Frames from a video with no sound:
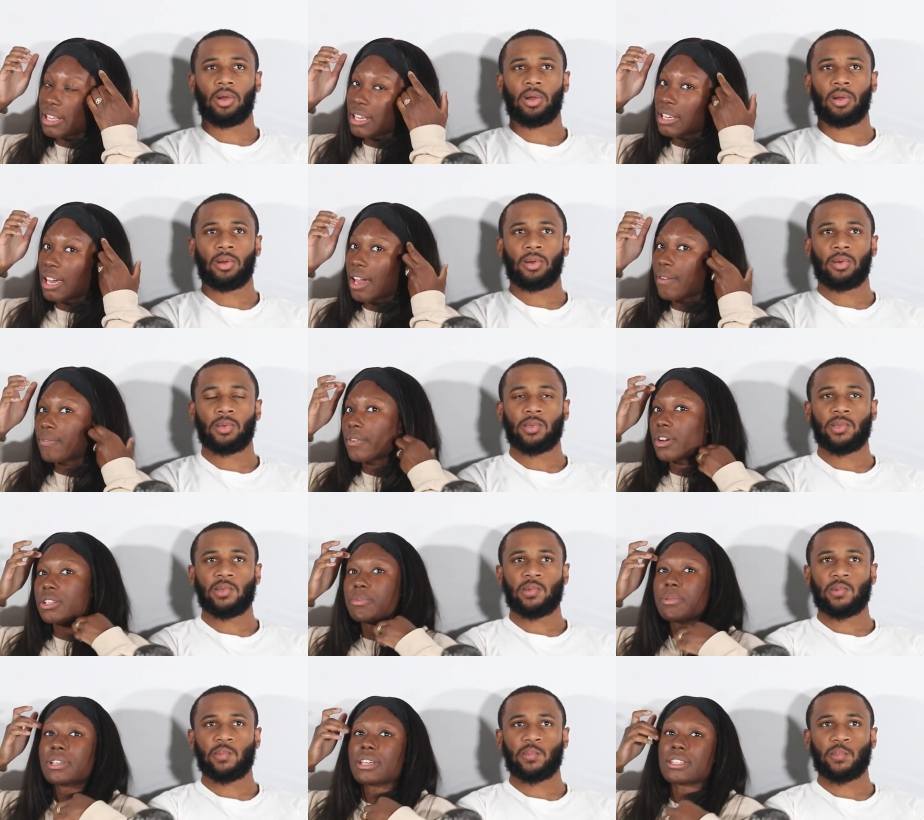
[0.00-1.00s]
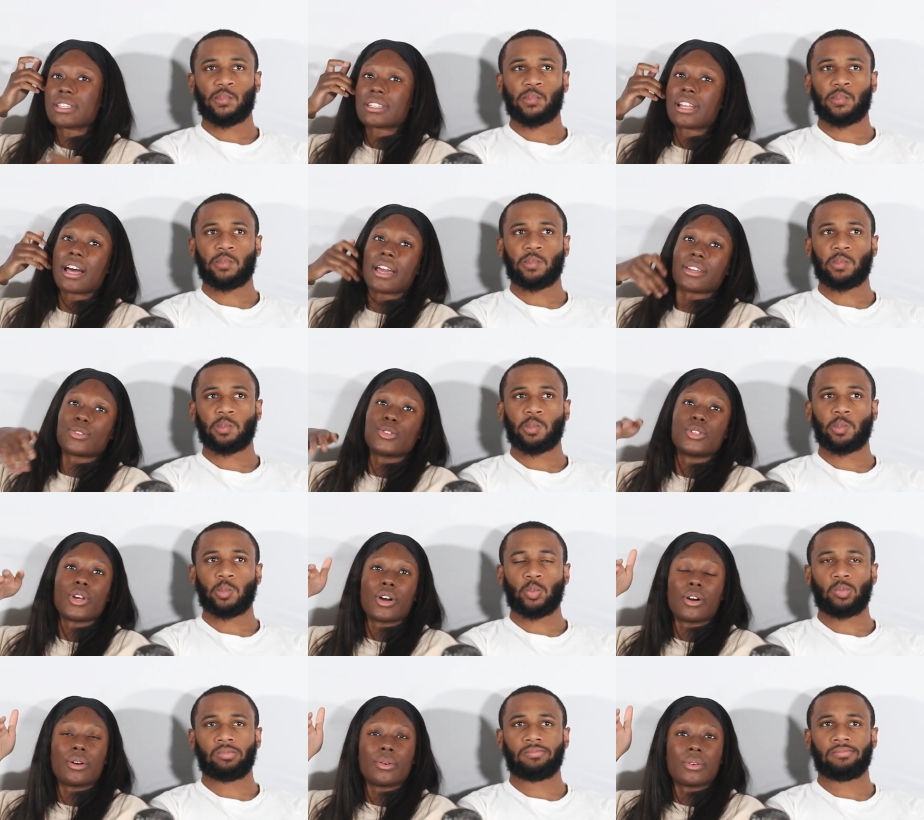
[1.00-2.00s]
Speaker 1: think at first because it's like you
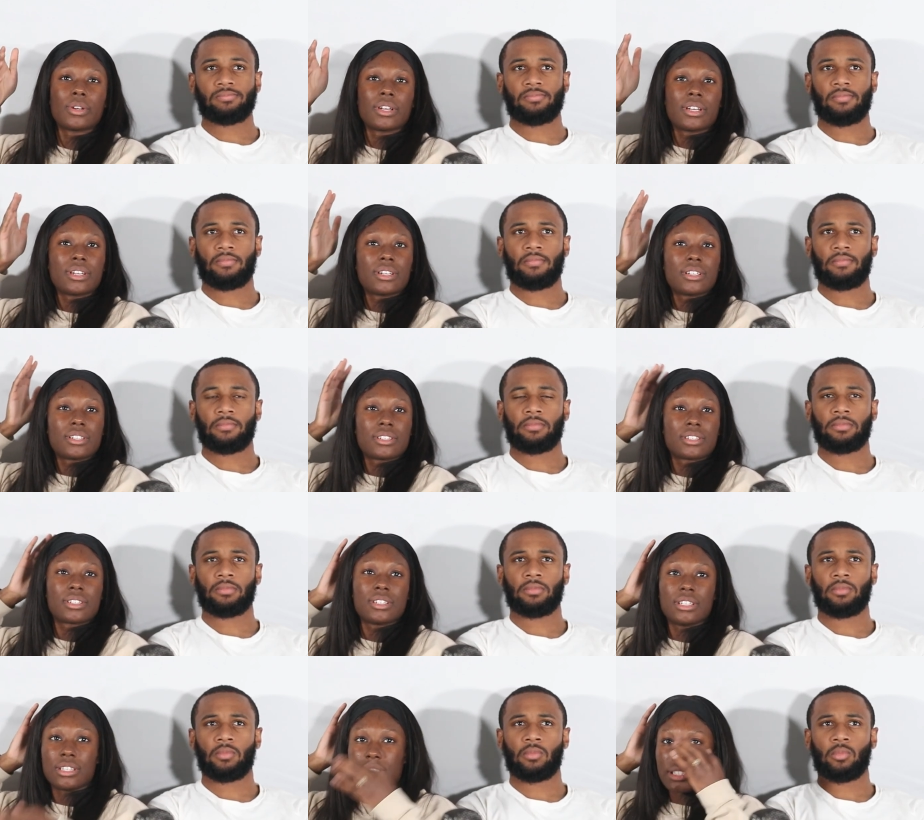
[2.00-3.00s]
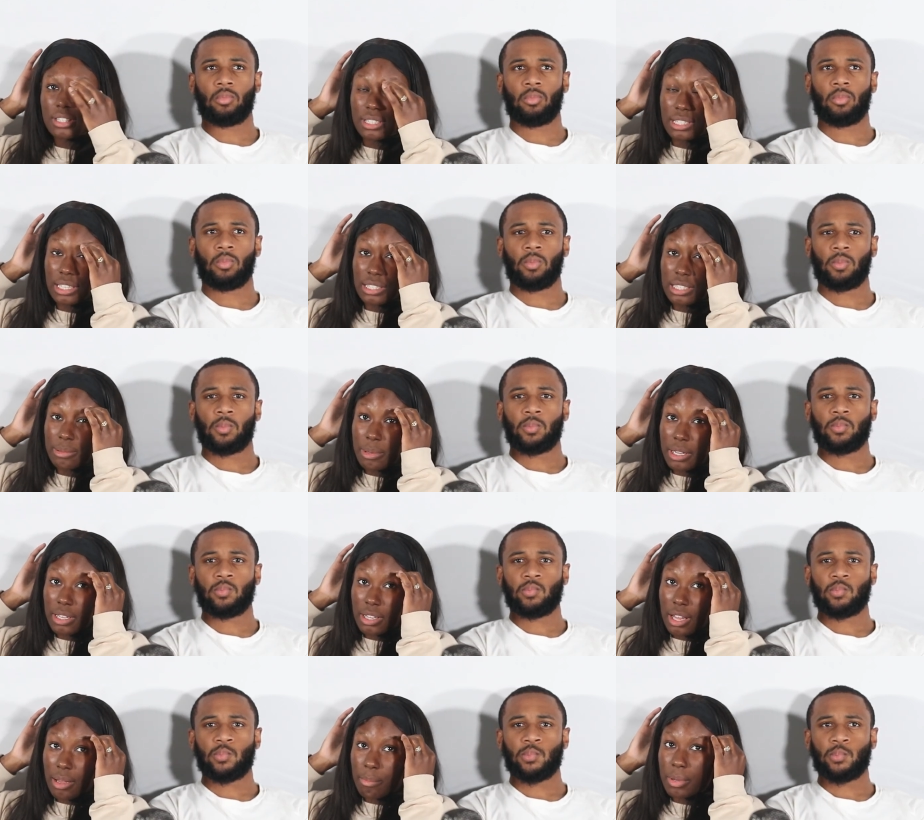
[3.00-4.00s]
know, she she says she
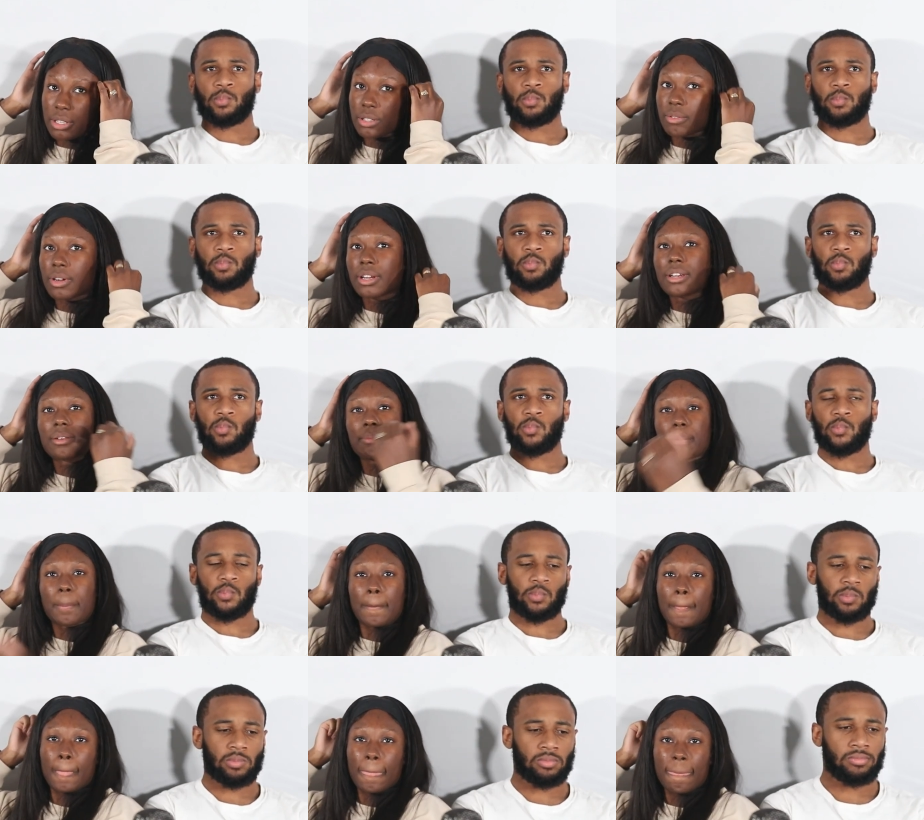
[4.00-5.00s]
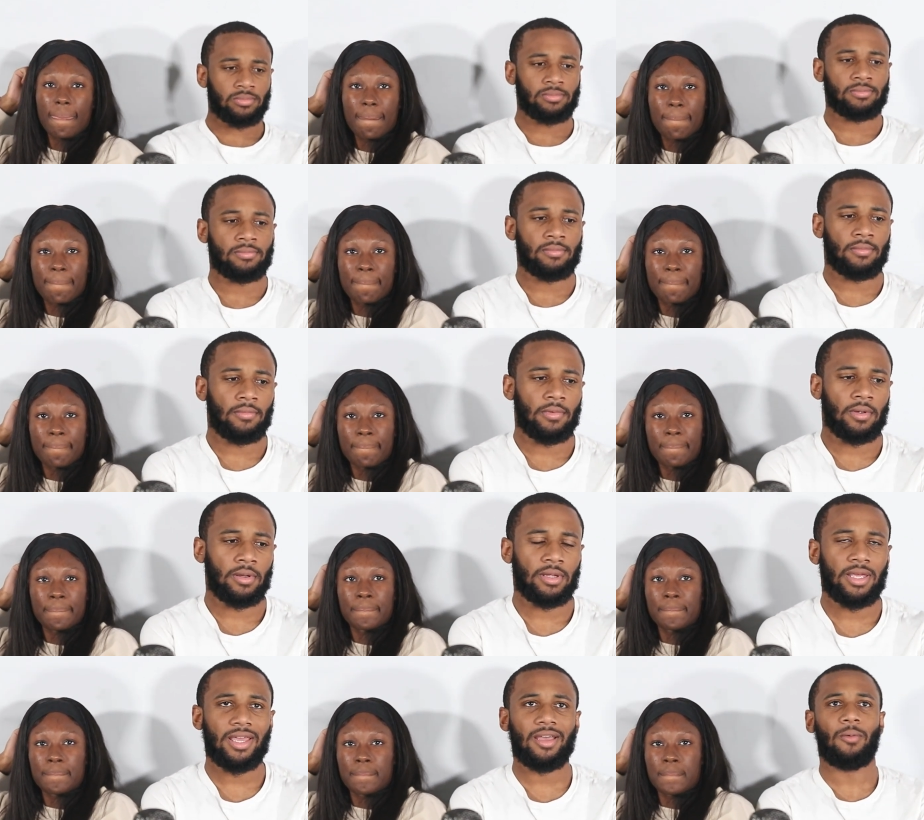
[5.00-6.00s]
make a lot of money, right?
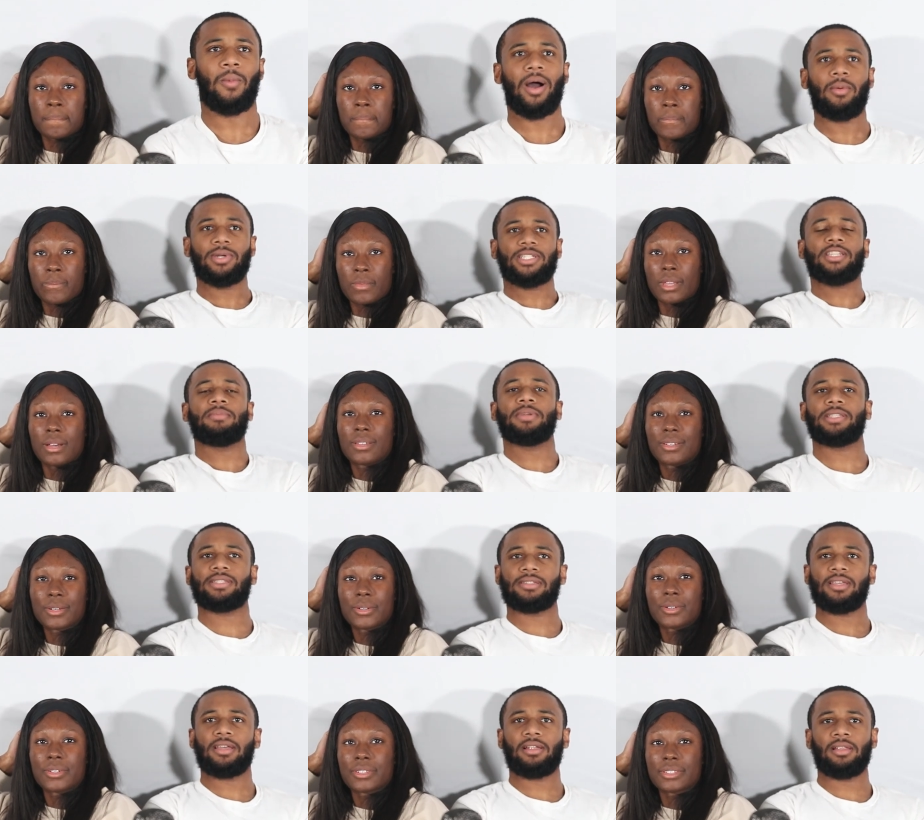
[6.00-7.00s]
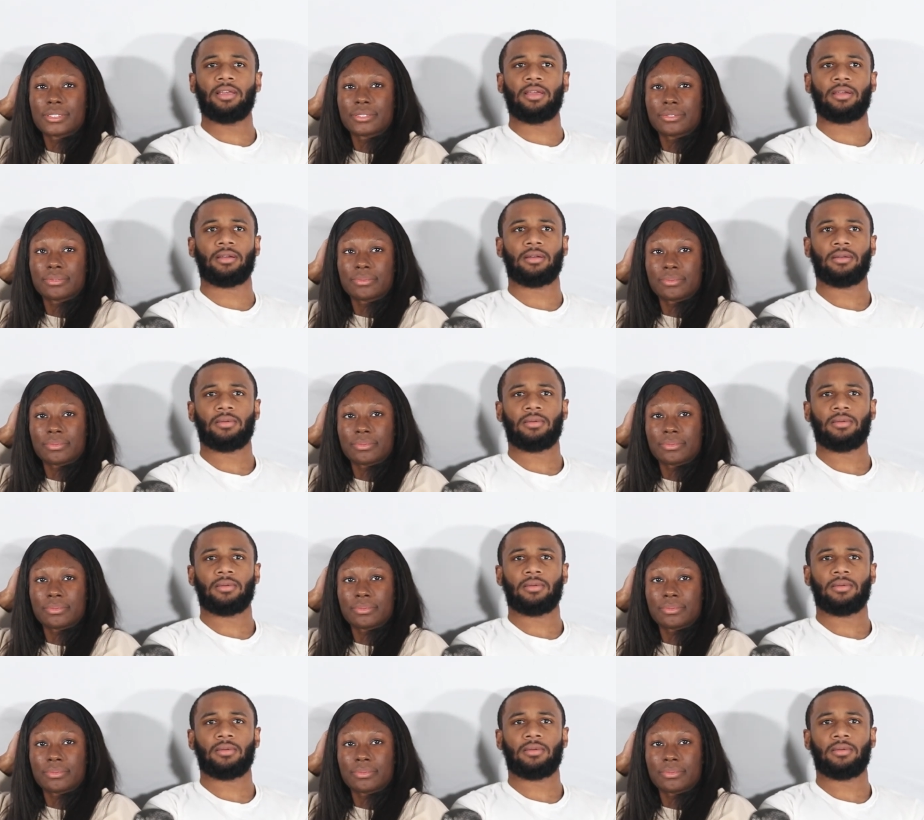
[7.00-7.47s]
Speaker 2: Yeah, why would she be They're stealing? Going,